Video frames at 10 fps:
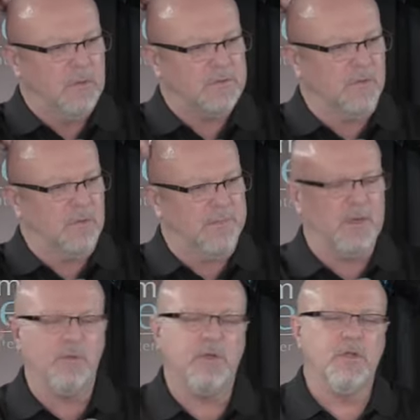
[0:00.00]
So, I
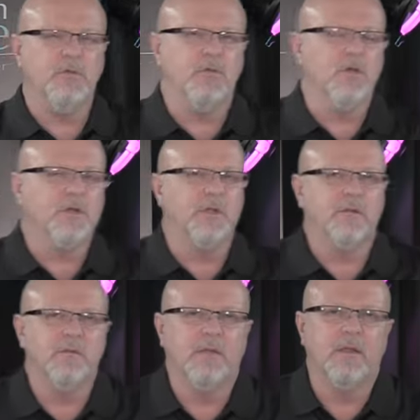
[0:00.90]
mean, when you look
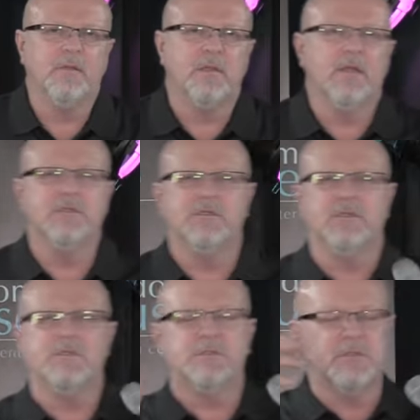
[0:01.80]
at the
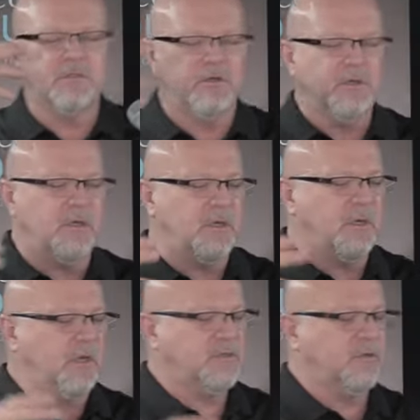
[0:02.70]
exegesis and you're thinking
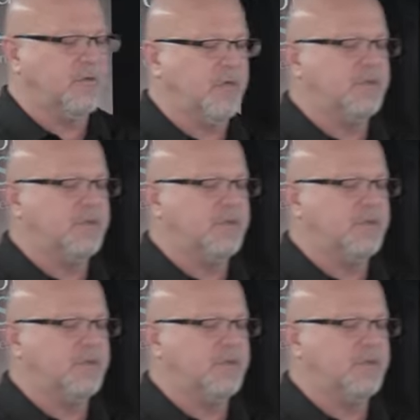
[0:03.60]
logical, okay,